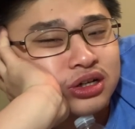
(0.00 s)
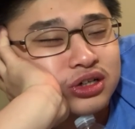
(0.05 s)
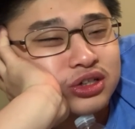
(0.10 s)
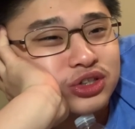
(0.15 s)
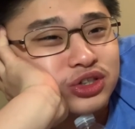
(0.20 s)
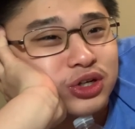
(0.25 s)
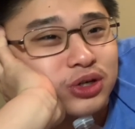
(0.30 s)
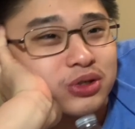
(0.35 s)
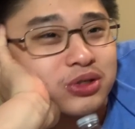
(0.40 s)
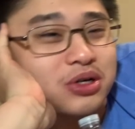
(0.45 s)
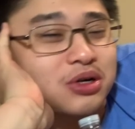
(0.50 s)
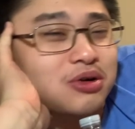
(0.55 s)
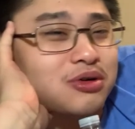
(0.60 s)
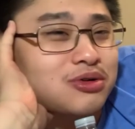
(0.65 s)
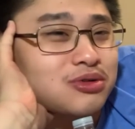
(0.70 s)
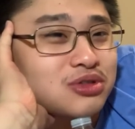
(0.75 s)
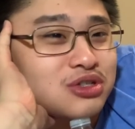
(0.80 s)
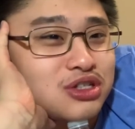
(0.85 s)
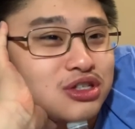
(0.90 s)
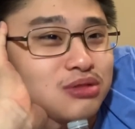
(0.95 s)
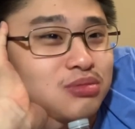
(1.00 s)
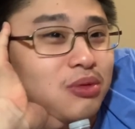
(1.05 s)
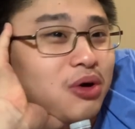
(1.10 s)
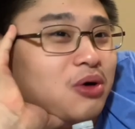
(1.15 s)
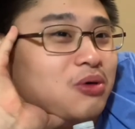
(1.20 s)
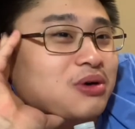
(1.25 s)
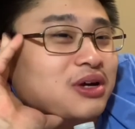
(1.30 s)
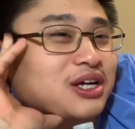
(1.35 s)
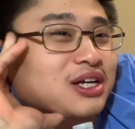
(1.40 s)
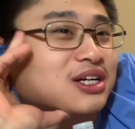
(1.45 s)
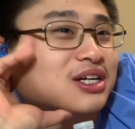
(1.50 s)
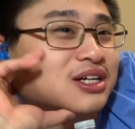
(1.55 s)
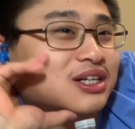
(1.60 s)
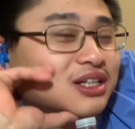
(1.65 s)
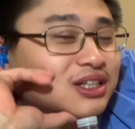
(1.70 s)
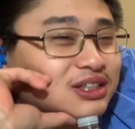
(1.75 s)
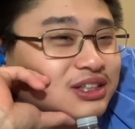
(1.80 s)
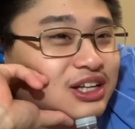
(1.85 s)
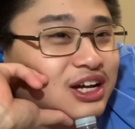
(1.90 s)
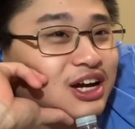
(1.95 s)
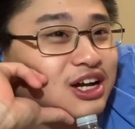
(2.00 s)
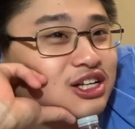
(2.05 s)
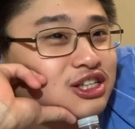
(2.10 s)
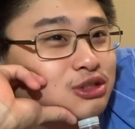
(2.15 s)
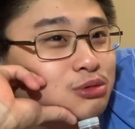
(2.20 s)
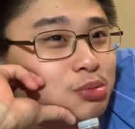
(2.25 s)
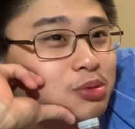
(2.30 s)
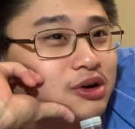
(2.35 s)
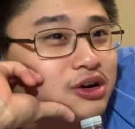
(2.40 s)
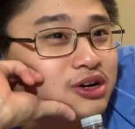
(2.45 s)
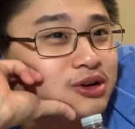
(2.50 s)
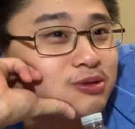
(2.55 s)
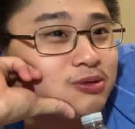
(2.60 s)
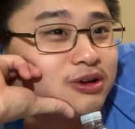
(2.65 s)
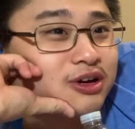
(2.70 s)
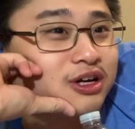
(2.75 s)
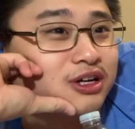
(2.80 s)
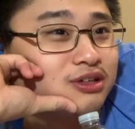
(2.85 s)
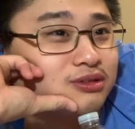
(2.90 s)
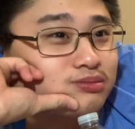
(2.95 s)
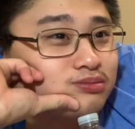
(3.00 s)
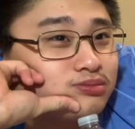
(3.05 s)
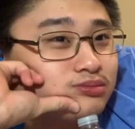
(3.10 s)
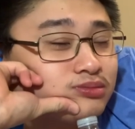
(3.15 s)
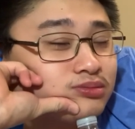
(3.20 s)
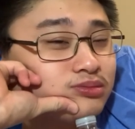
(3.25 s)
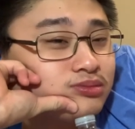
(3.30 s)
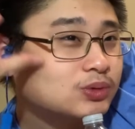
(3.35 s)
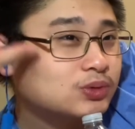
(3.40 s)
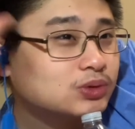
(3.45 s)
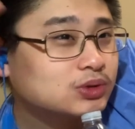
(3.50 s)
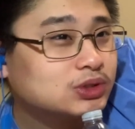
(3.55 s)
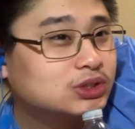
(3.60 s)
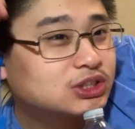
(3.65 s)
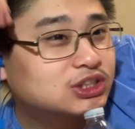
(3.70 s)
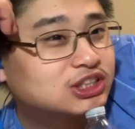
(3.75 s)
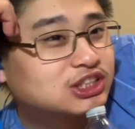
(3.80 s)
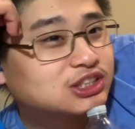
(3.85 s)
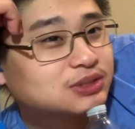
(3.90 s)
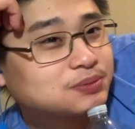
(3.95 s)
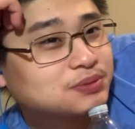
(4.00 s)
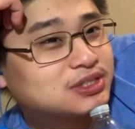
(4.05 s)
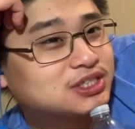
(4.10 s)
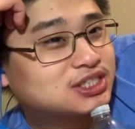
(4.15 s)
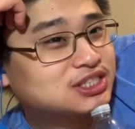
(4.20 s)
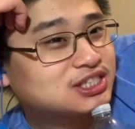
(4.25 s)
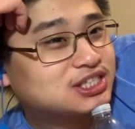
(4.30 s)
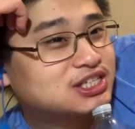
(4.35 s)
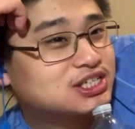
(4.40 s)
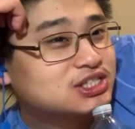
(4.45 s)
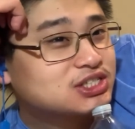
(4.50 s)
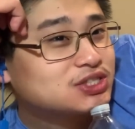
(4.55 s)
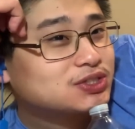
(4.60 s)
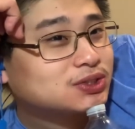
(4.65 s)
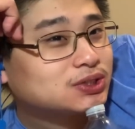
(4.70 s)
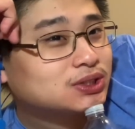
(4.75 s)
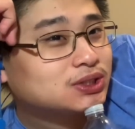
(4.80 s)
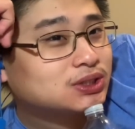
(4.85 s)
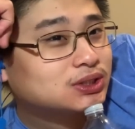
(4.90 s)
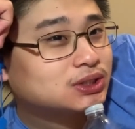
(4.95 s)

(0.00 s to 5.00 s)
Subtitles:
Jotaro's smoking? That's pretty random. Is this being censored?